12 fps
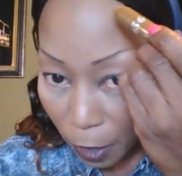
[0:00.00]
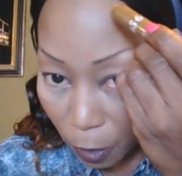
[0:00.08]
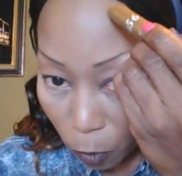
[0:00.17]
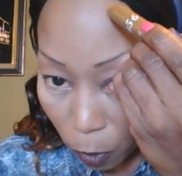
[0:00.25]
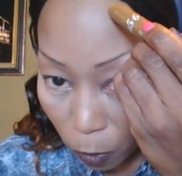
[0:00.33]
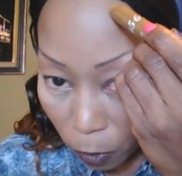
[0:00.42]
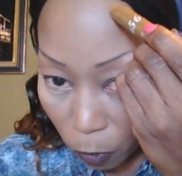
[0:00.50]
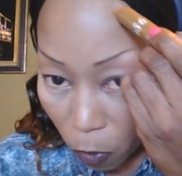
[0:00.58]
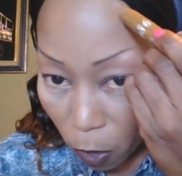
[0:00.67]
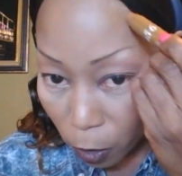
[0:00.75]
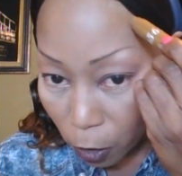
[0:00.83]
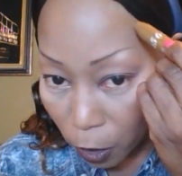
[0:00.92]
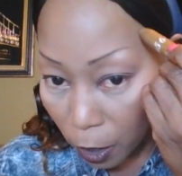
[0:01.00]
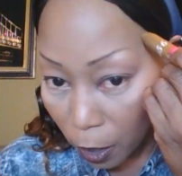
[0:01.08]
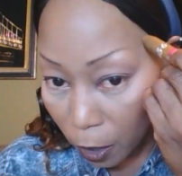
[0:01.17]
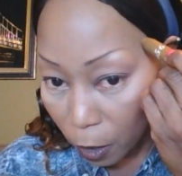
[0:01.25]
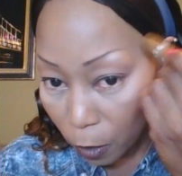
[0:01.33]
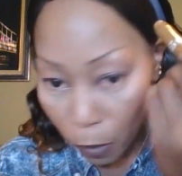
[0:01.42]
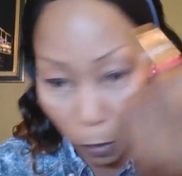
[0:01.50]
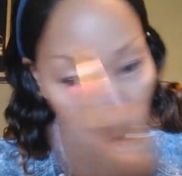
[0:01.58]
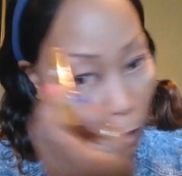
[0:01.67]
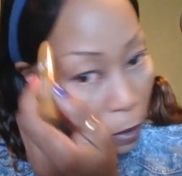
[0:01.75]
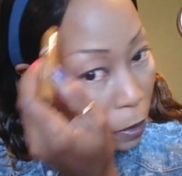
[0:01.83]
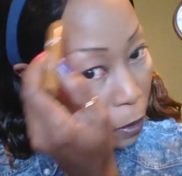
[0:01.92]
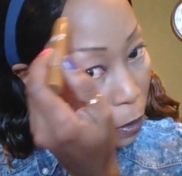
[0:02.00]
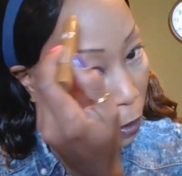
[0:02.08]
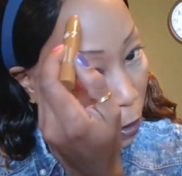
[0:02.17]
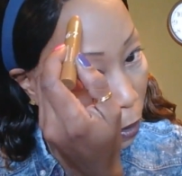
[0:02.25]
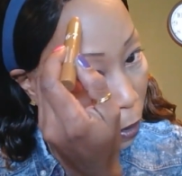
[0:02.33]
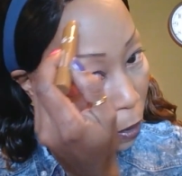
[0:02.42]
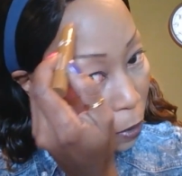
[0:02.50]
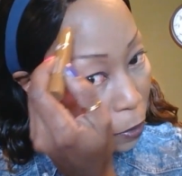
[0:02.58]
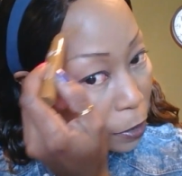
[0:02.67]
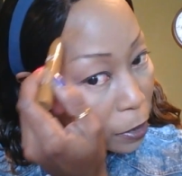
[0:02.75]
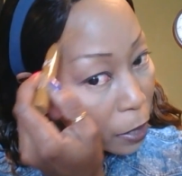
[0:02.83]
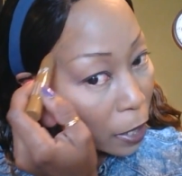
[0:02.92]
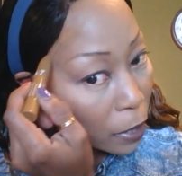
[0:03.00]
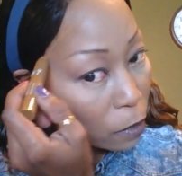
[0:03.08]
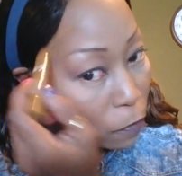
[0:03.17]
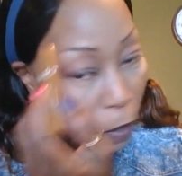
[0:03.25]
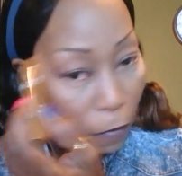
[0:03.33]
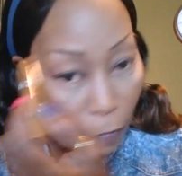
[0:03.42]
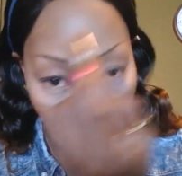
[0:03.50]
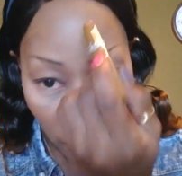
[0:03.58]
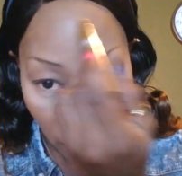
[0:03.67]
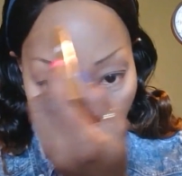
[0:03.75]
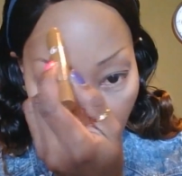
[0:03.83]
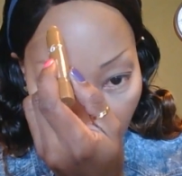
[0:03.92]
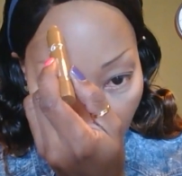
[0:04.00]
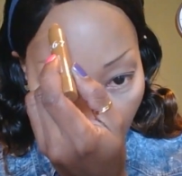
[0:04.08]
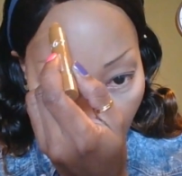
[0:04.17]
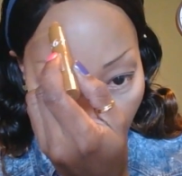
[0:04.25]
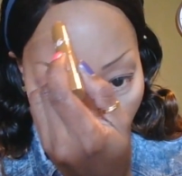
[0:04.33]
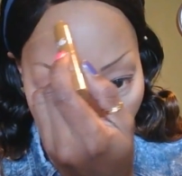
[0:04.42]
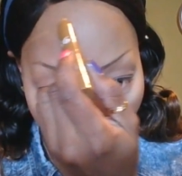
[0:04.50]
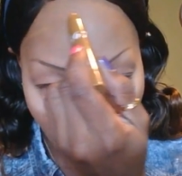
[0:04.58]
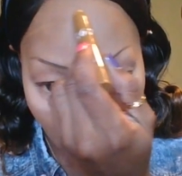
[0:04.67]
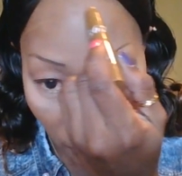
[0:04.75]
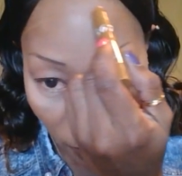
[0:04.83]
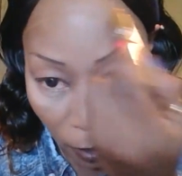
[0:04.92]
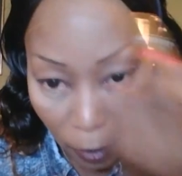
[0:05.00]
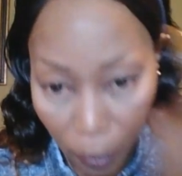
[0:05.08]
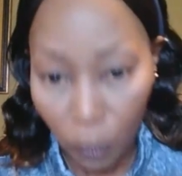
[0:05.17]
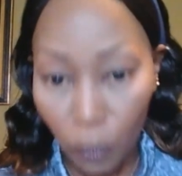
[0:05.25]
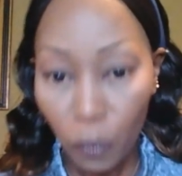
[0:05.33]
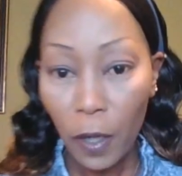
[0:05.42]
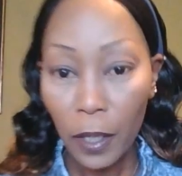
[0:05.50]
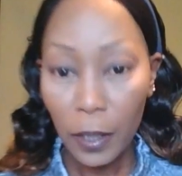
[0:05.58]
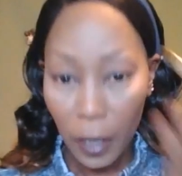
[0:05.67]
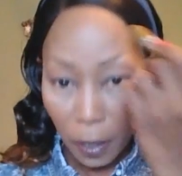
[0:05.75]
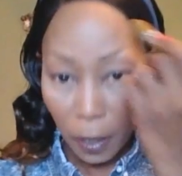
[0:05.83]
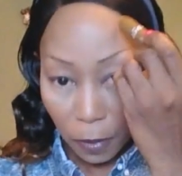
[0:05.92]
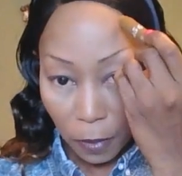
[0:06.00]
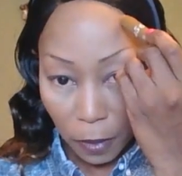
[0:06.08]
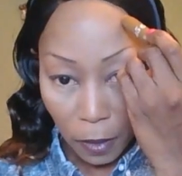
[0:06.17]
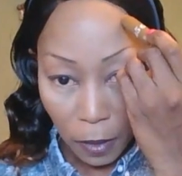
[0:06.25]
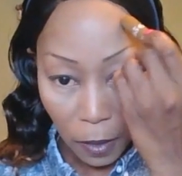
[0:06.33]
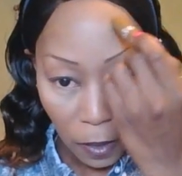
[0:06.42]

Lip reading: Then we would want to include the sides of our face and right down